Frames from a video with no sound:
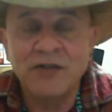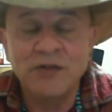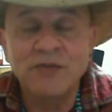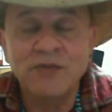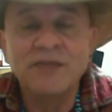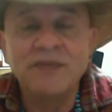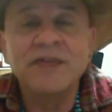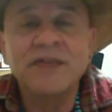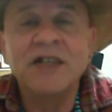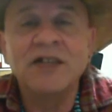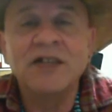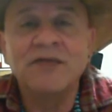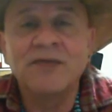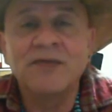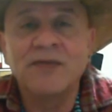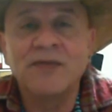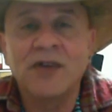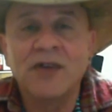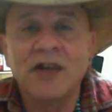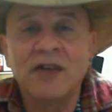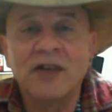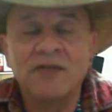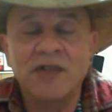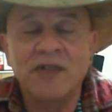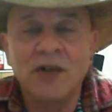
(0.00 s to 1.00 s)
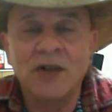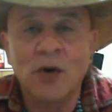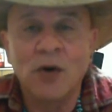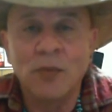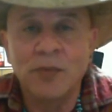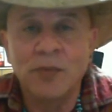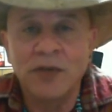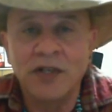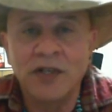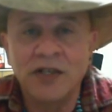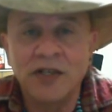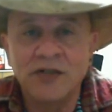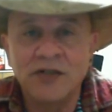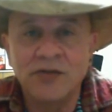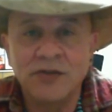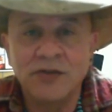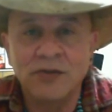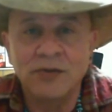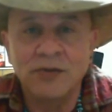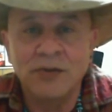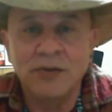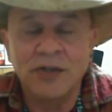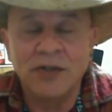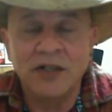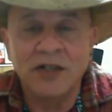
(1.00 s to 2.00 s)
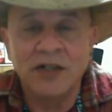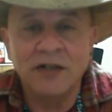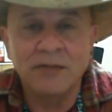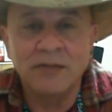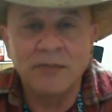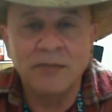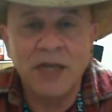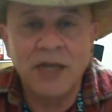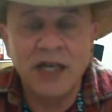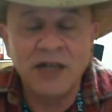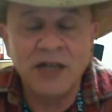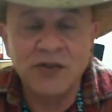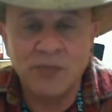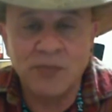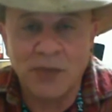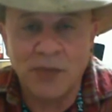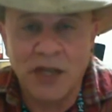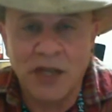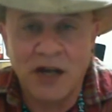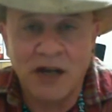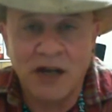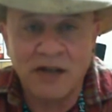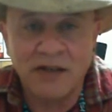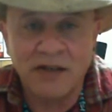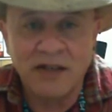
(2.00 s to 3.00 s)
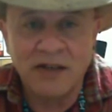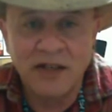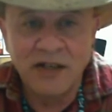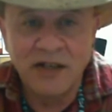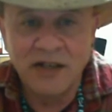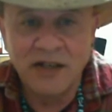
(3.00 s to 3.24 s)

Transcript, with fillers: two feet in front of the opening to uh, H block,